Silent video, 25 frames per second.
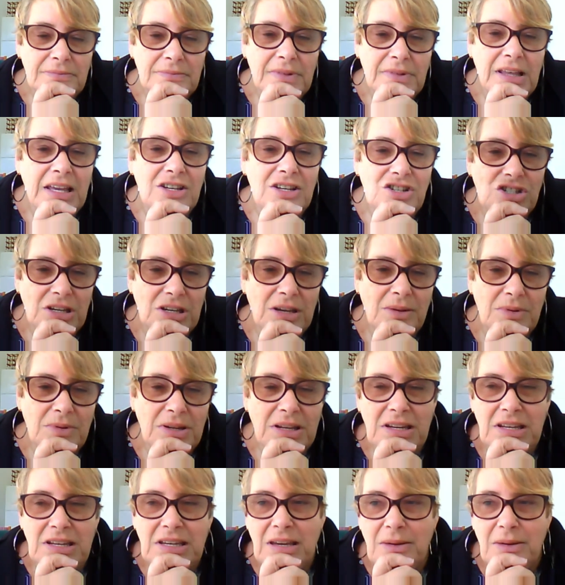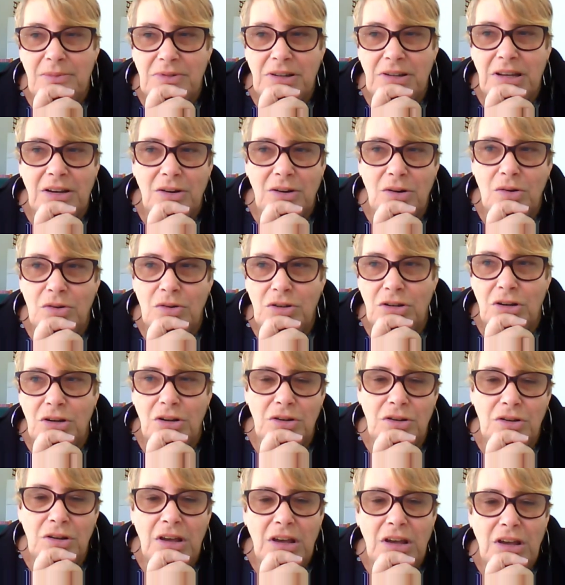And he kept saying, oh, you know,